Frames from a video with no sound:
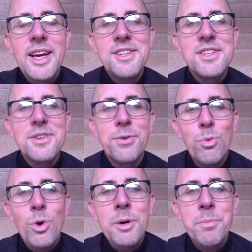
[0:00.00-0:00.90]
it's for
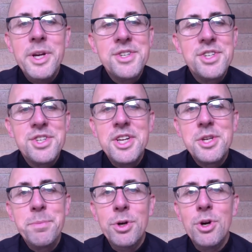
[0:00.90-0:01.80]
one because
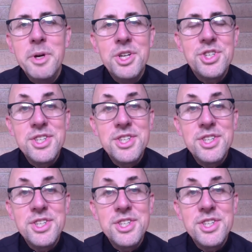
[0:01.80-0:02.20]
it's a pilgrimage.